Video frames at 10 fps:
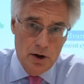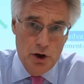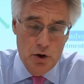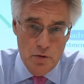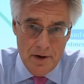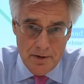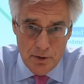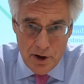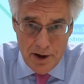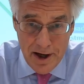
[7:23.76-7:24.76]
you
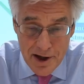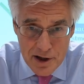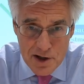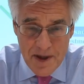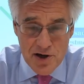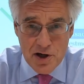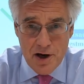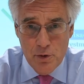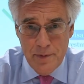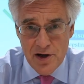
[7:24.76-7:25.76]
hear this speech,
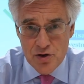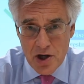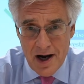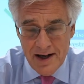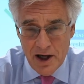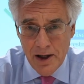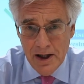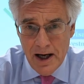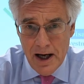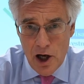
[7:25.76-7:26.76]
I will be in China
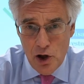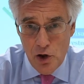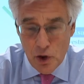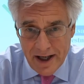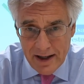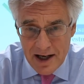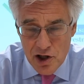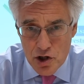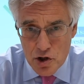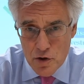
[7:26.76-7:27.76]
looking at
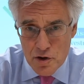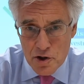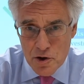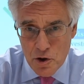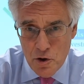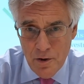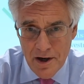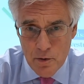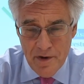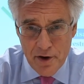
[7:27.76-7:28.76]
issues to do
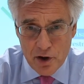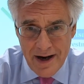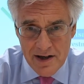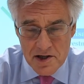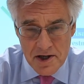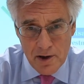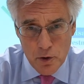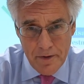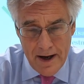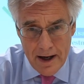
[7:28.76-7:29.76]
with the credit
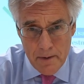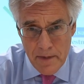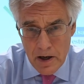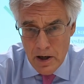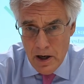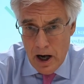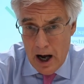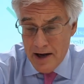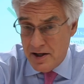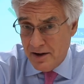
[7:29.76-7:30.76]
cycle there.
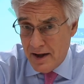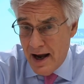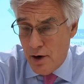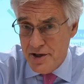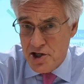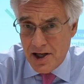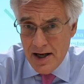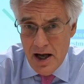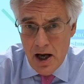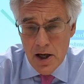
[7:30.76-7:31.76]
I think there it's
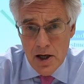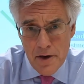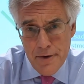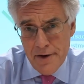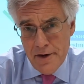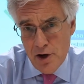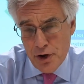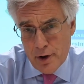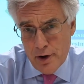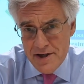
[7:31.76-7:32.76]
clear that the
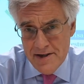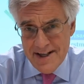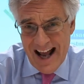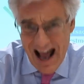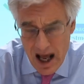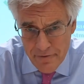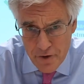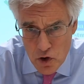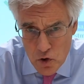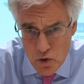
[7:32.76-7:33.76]
authorities have
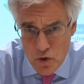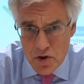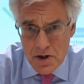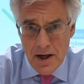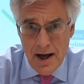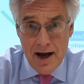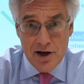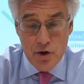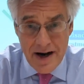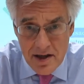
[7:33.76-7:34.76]
used a
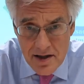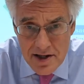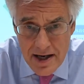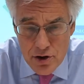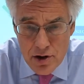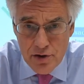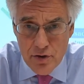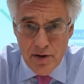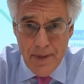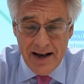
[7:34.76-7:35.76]
credit extension
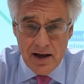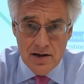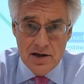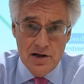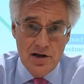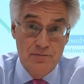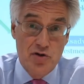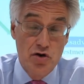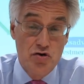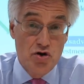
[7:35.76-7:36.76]
through the banking system
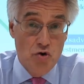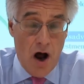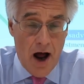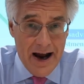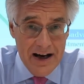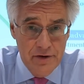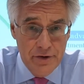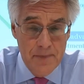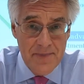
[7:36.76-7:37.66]
to drive